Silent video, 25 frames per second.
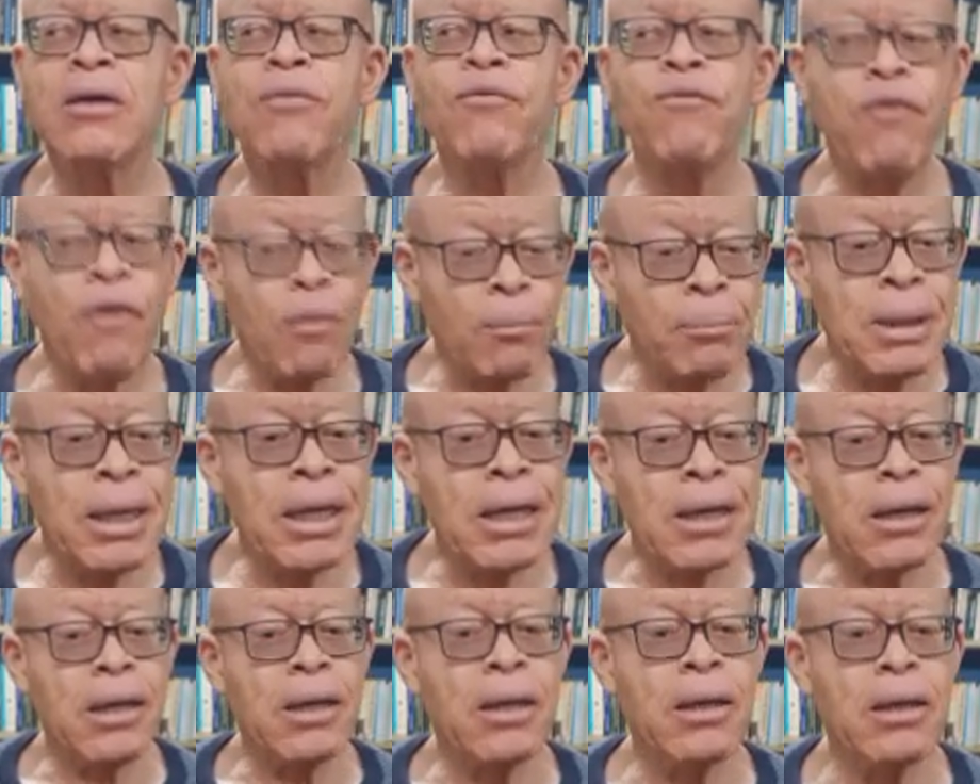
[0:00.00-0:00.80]
for
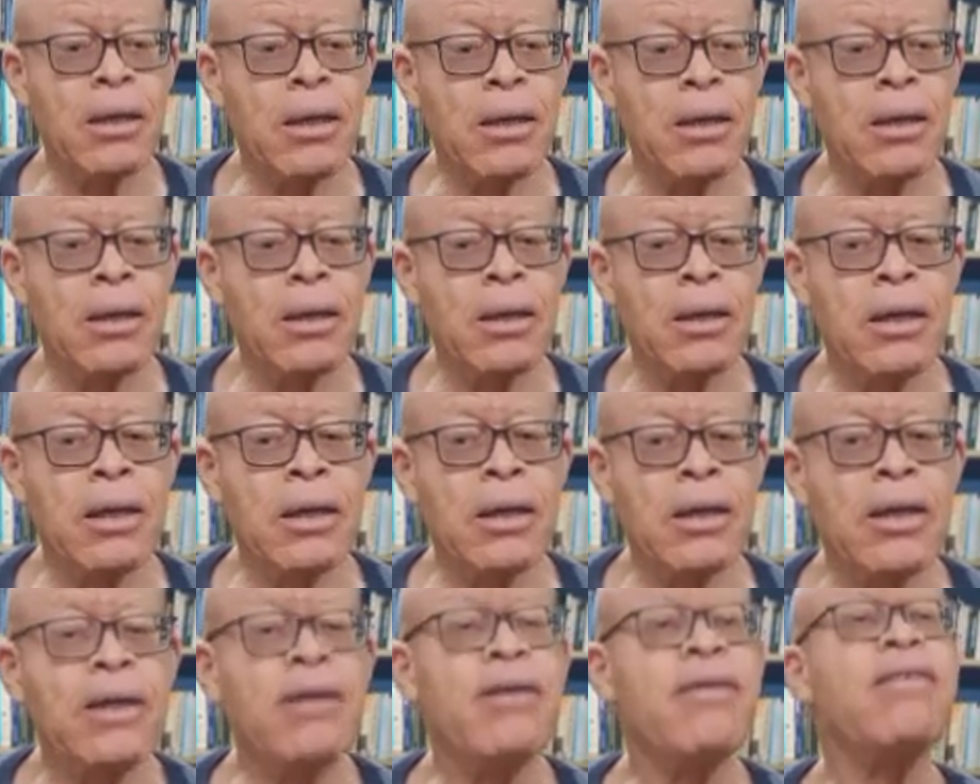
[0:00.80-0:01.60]
me,
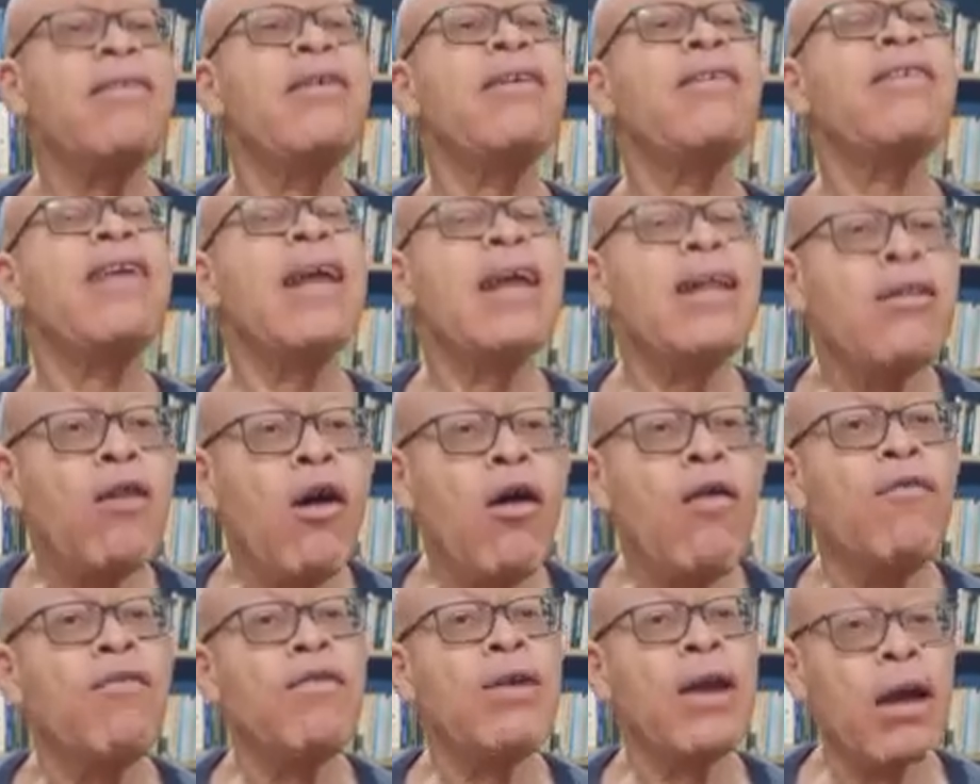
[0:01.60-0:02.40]
is the center
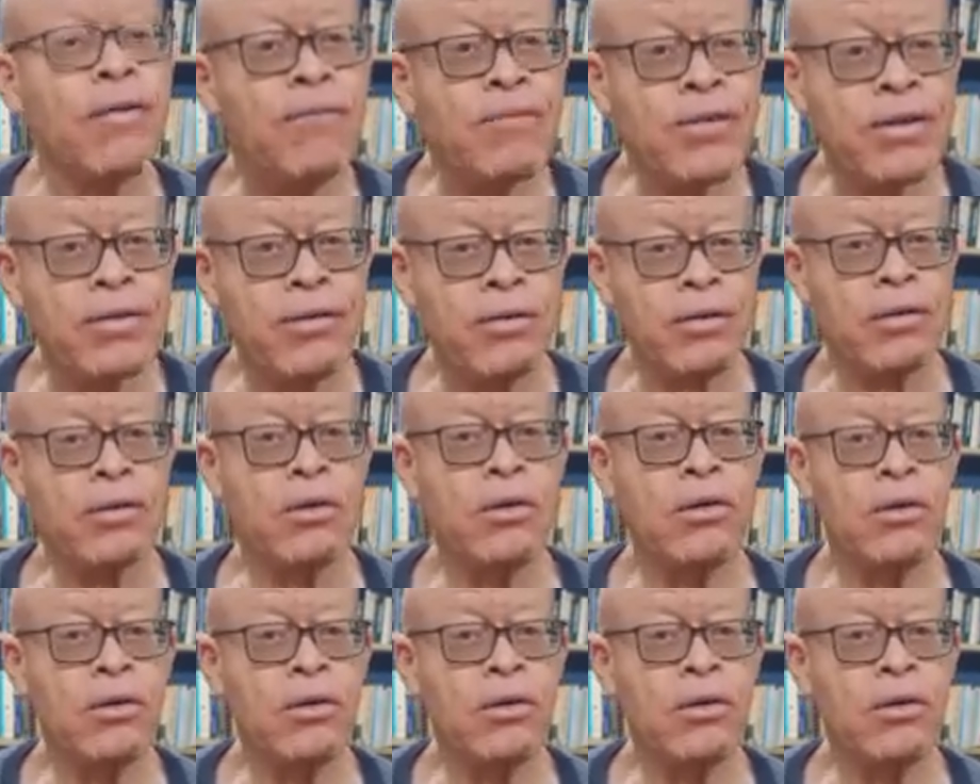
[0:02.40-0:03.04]
of gravity